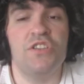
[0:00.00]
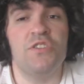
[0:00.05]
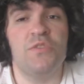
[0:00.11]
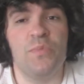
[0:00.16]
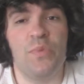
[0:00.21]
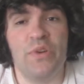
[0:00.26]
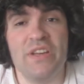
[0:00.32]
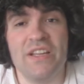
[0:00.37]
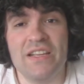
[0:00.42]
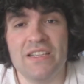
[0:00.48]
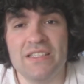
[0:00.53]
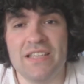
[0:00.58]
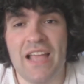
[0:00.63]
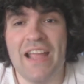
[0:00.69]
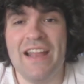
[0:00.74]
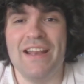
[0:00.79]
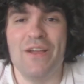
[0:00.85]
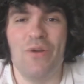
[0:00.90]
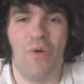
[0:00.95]
it's pretty
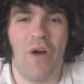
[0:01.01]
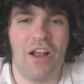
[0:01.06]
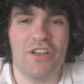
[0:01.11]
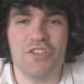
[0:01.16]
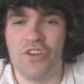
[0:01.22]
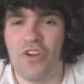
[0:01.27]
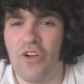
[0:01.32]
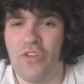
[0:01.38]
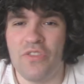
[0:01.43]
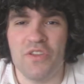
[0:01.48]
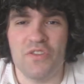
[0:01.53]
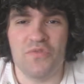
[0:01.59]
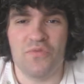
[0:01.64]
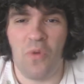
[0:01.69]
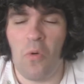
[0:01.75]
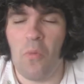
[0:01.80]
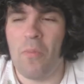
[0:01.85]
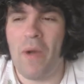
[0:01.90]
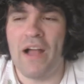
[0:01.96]
exciting watching all these
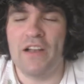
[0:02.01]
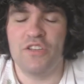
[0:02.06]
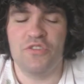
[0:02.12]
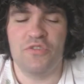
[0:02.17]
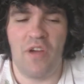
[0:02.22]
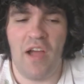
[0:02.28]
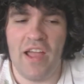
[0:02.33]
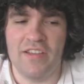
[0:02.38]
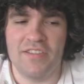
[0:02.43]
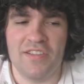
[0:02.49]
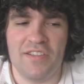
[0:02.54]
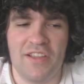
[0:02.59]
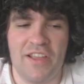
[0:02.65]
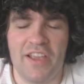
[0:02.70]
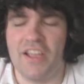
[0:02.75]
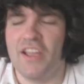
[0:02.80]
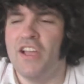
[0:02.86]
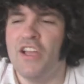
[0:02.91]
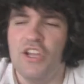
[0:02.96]
robots trying to
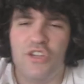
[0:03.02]
like